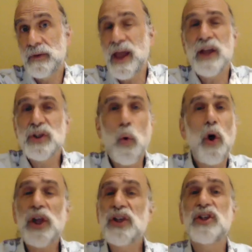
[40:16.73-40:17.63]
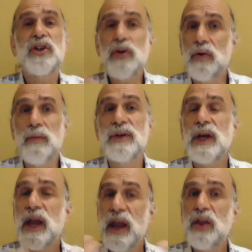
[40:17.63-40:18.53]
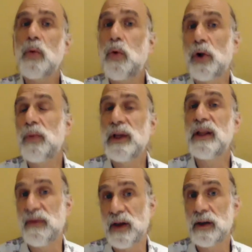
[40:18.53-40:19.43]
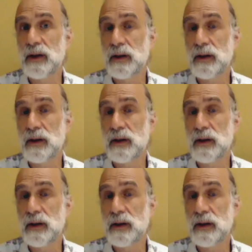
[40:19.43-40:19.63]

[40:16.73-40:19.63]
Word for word: It's all assumed in the world we live in.